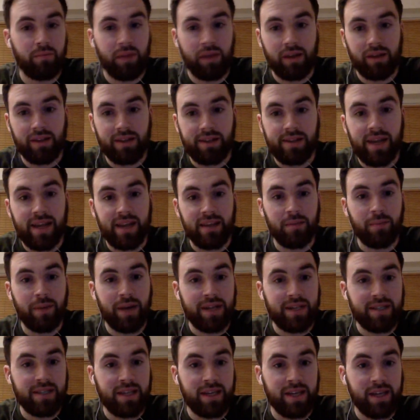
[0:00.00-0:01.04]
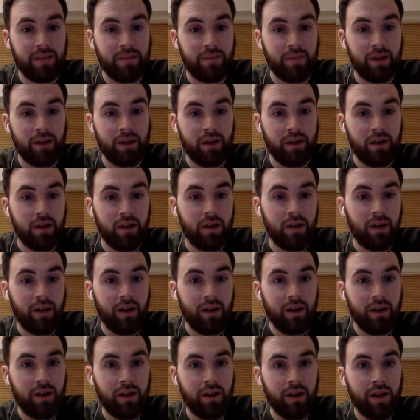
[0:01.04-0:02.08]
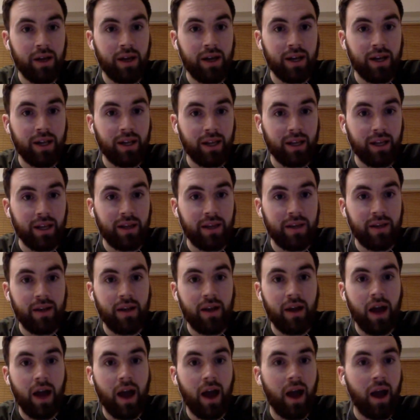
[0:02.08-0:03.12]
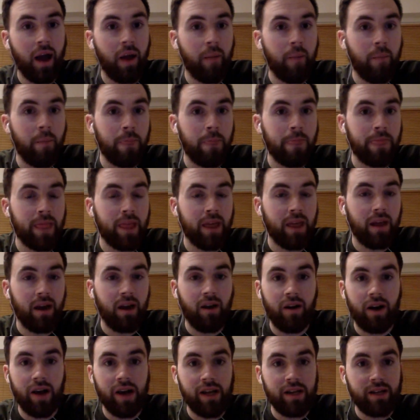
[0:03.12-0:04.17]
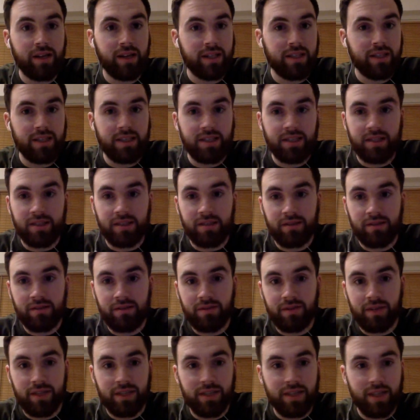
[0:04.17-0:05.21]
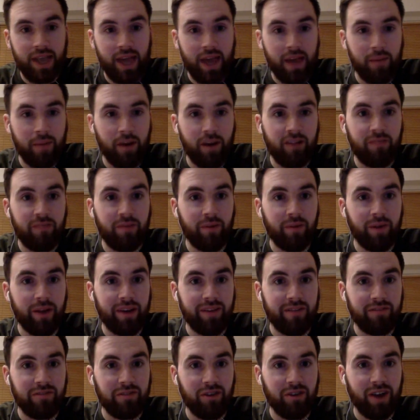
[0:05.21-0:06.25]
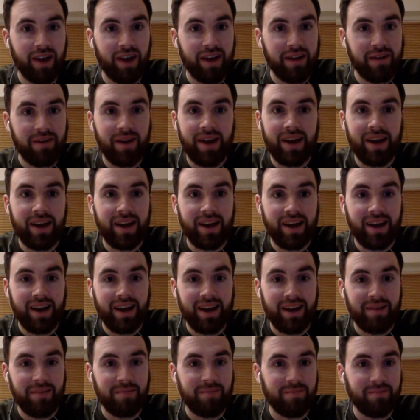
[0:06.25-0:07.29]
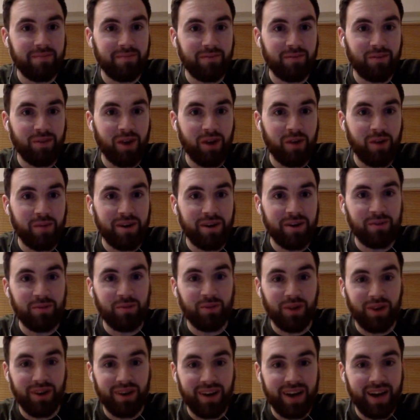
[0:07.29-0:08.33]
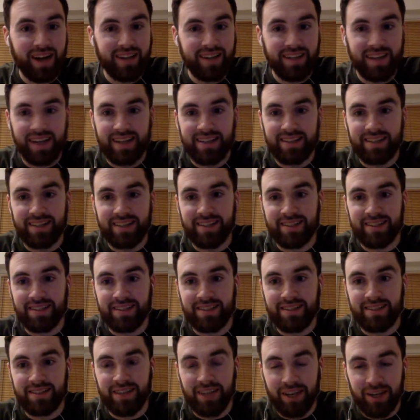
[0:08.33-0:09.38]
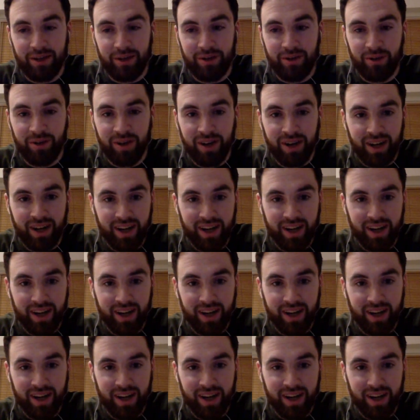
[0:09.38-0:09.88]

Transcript: being the 10th best team in Italy. All right, this is the game I've been waiting for anyway. Roma 1, Atalanta 2.